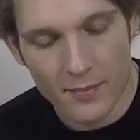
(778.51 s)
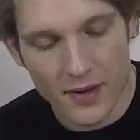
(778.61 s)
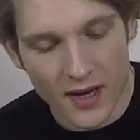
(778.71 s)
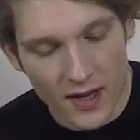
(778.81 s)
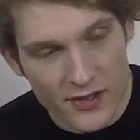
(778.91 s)

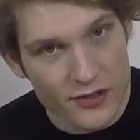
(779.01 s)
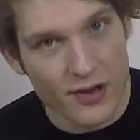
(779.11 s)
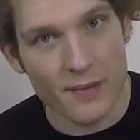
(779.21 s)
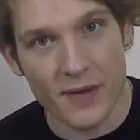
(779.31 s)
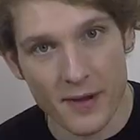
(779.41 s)
Because you
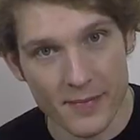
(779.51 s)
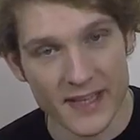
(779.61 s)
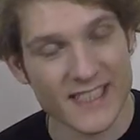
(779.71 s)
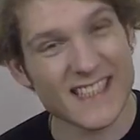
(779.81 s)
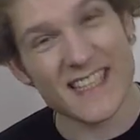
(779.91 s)
can
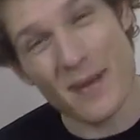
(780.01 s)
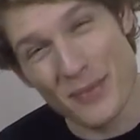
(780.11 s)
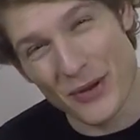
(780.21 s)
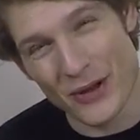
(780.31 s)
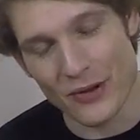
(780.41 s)
commit
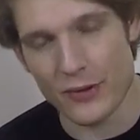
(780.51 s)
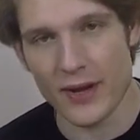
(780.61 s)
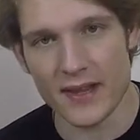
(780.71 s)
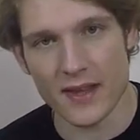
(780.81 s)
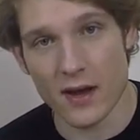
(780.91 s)
seppuku
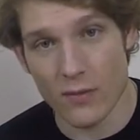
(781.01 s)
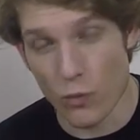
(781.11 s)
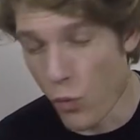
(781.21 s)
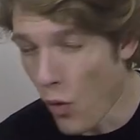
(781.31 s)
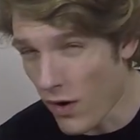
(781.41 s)
in the
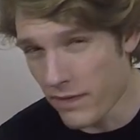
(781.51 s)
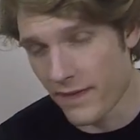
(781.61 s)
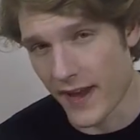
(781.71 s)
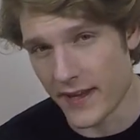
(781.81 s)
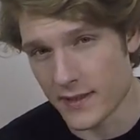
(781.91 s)
war
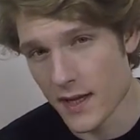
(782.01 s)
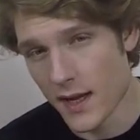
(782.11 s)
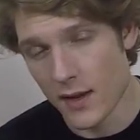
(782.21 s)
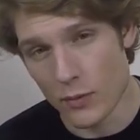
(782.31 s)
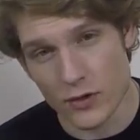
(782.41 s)
phase,
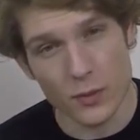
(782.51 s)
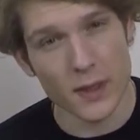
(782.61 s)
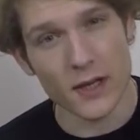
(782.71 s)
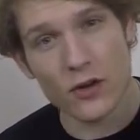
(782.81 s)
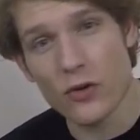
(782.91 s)
which will
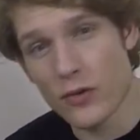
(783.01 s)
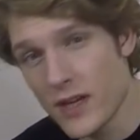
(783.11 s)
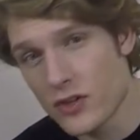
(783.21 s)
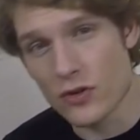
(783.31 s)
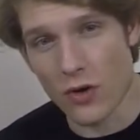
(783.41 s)

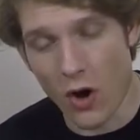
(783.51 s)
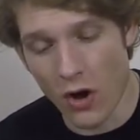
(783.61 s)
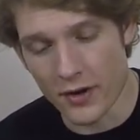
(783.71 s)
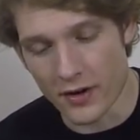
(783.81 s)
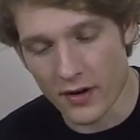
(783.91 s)
increase your
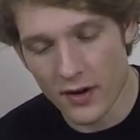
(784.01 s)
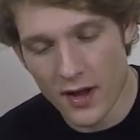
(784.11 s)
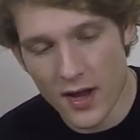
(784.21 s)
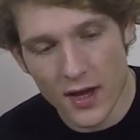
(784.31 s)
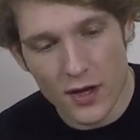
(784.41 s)
honor,
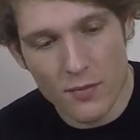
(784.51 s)
you